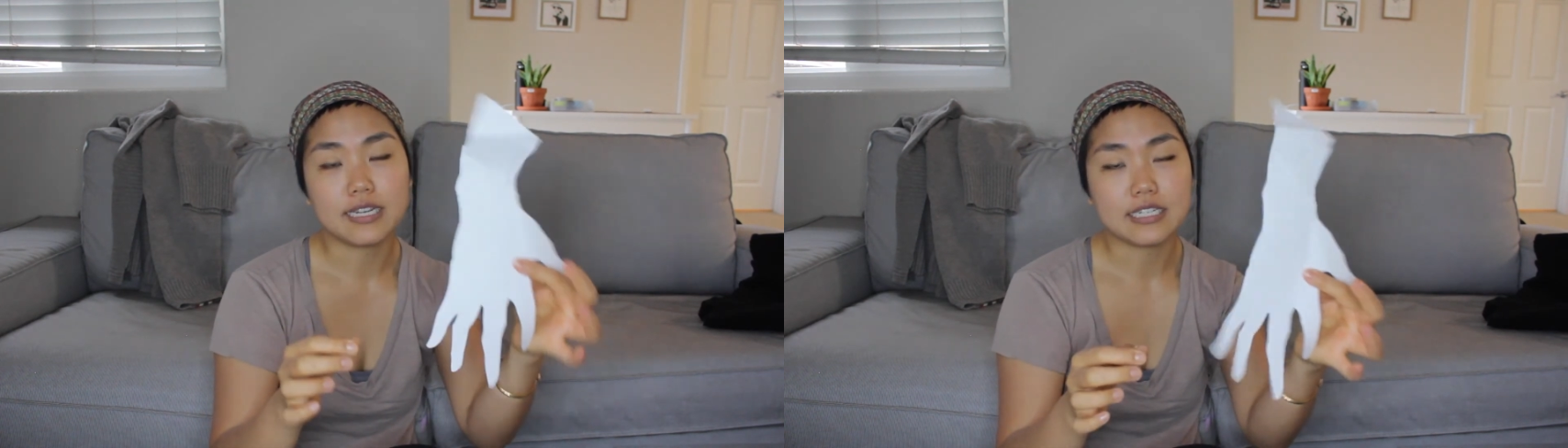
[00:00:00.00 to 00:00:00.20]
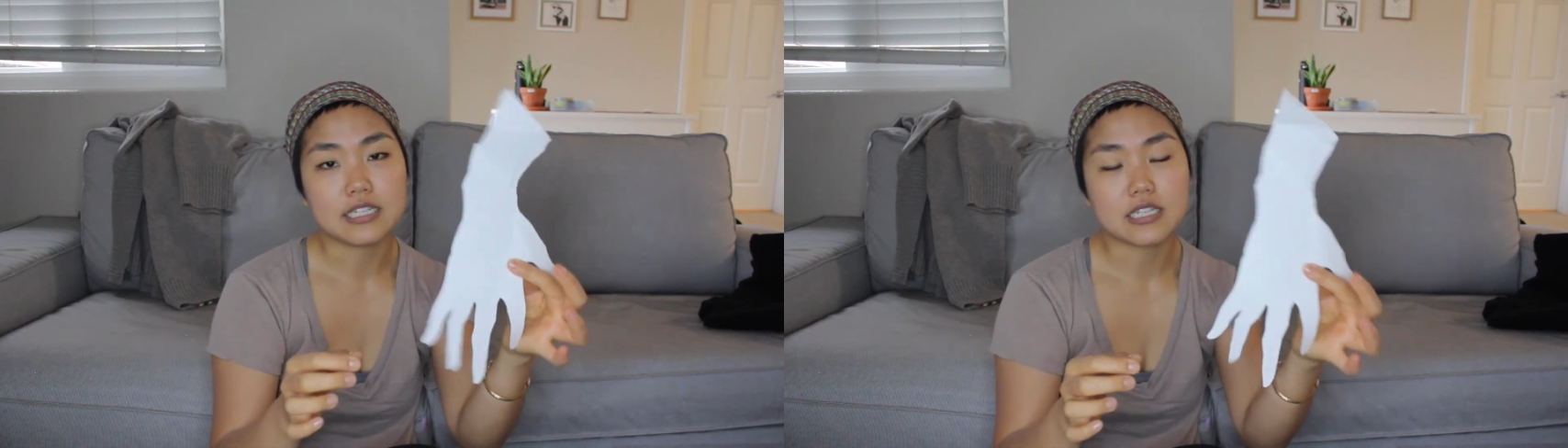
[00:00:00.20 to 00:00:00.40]

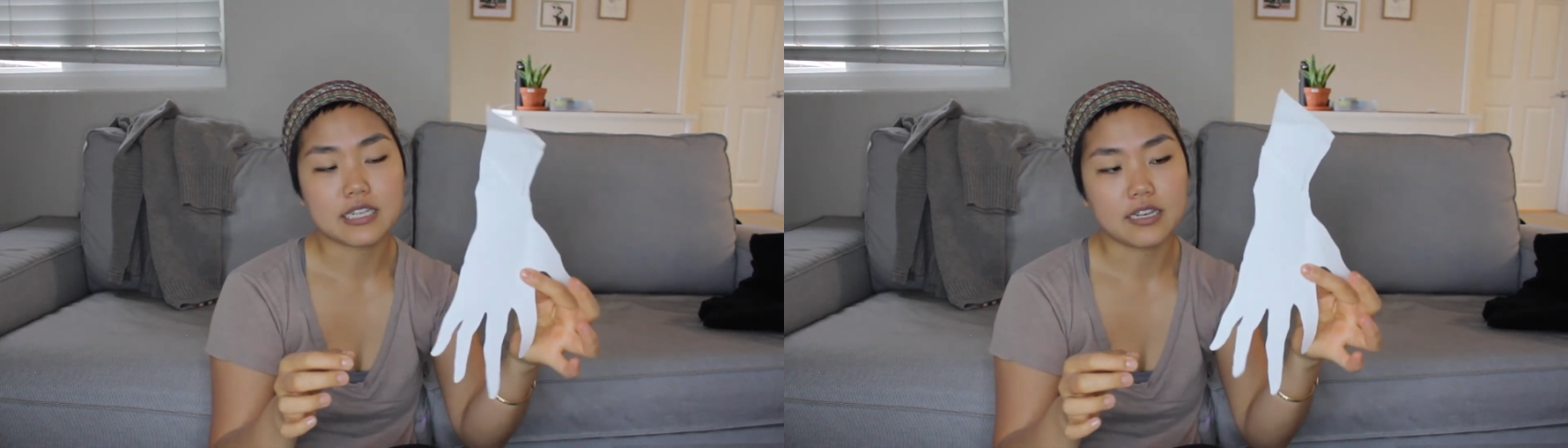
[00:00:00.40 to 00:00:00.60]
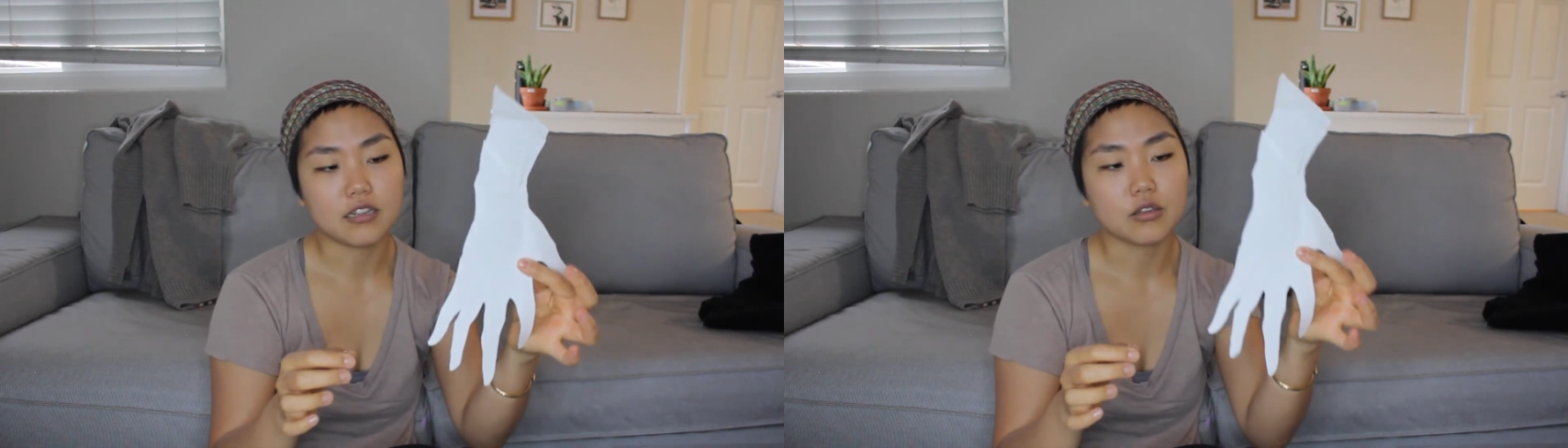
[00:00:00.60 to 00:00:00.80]
that it's
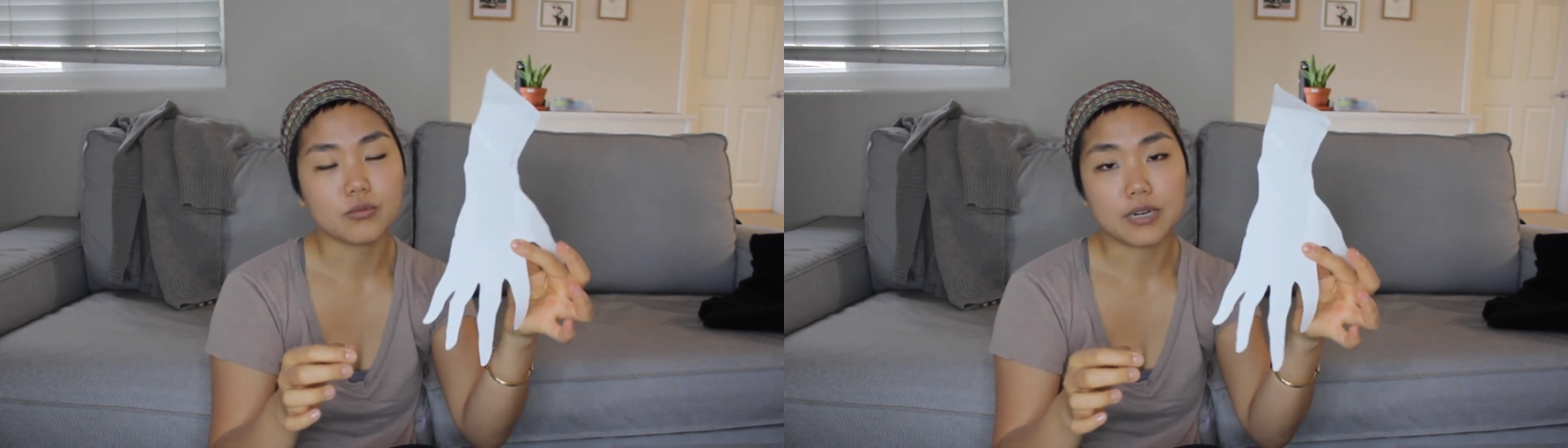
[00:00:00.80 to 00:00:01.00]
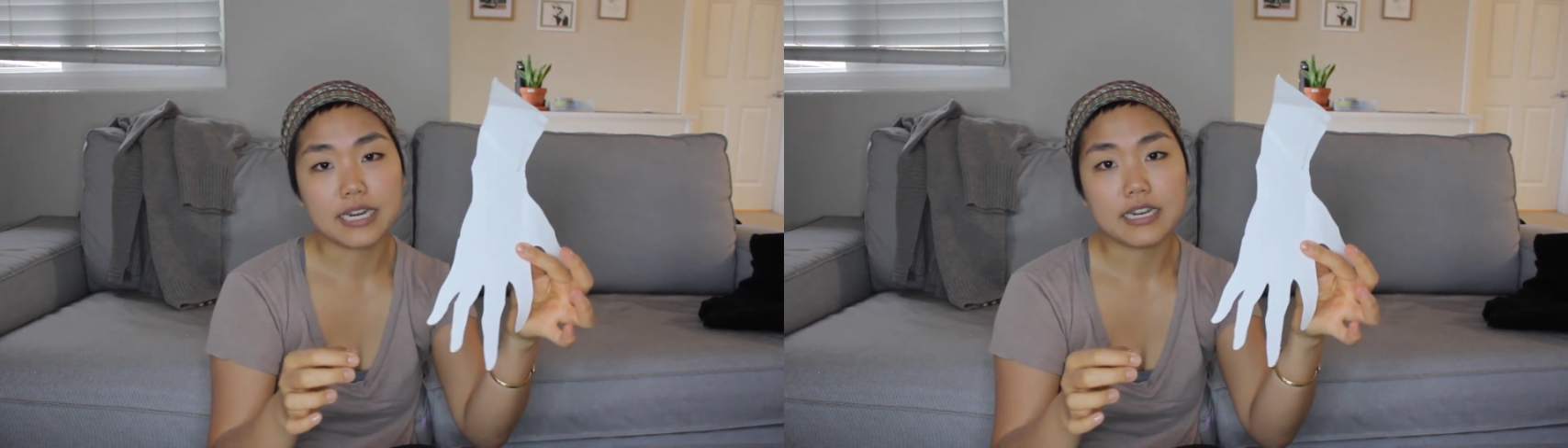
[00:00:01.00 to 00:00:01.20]
like the
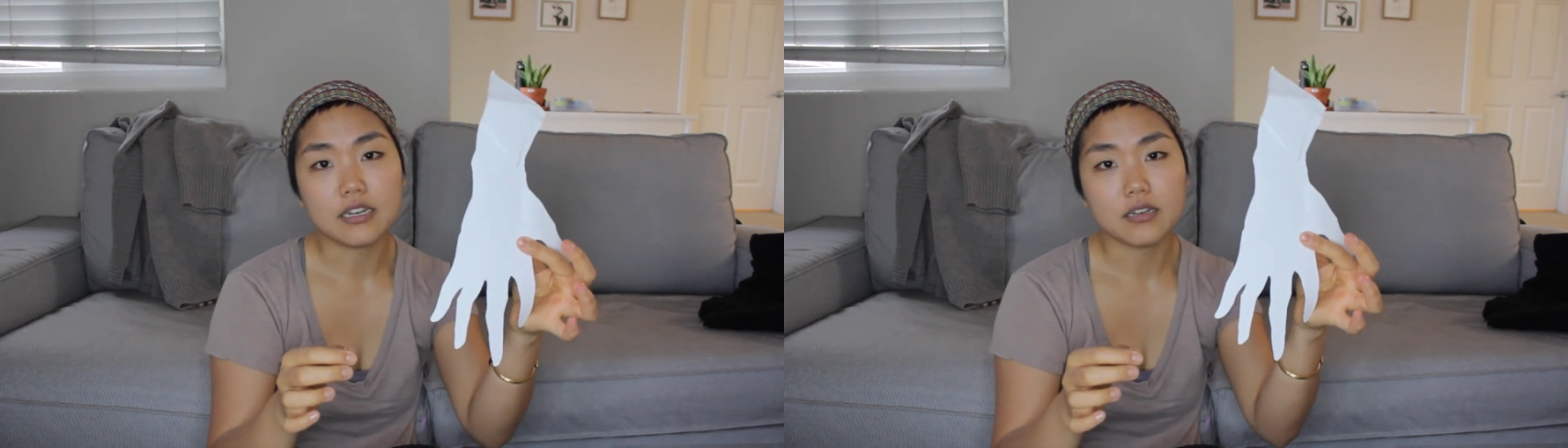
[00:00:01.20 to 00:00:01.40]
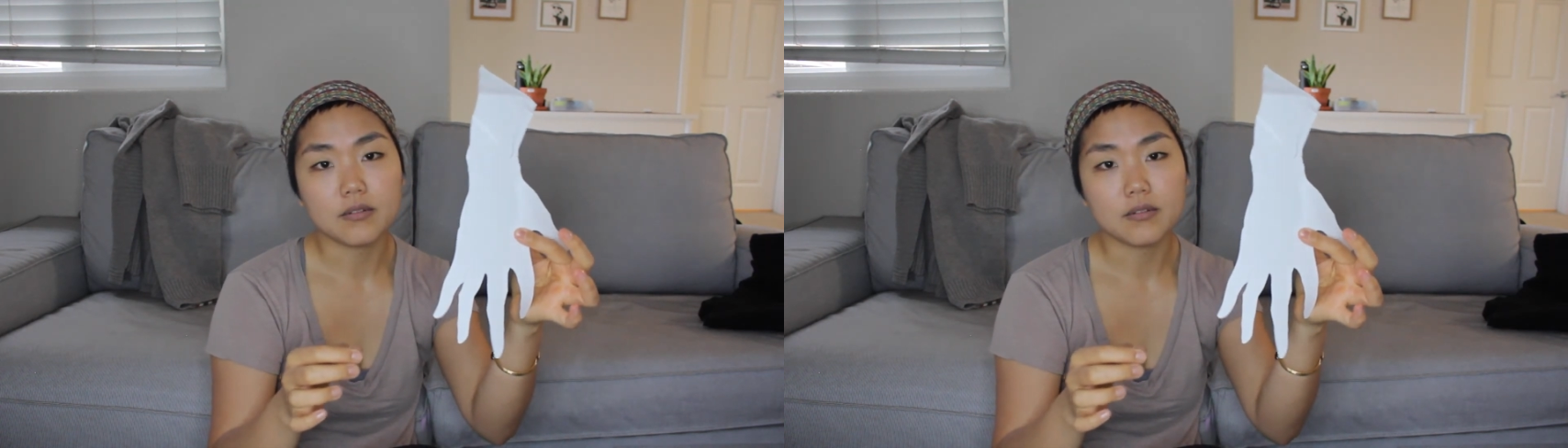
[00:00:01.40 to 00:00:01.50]
right,